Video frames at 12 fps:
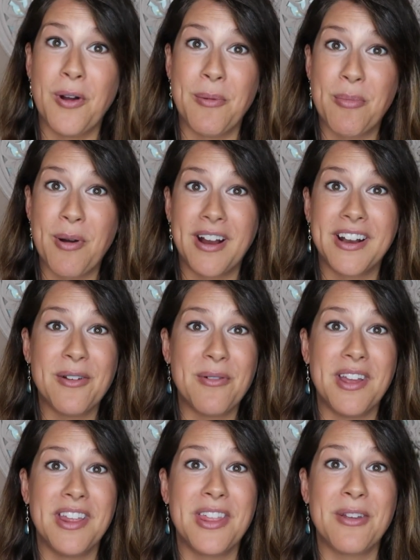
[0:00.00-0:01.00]
who I'm pregnant
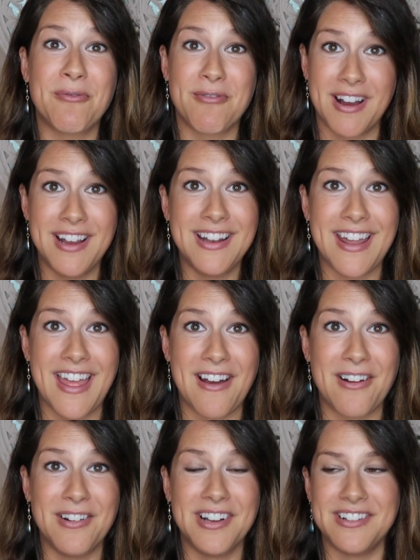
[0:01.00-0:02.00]
with right
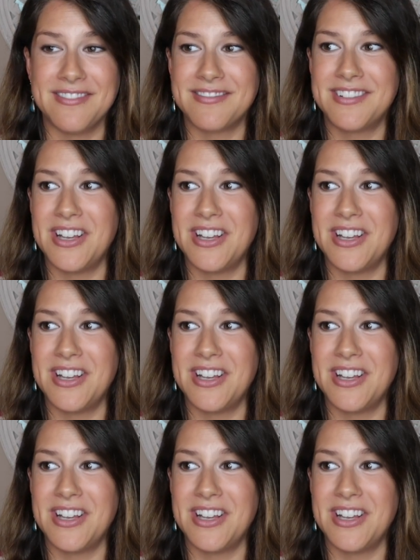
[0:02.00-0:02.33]
now and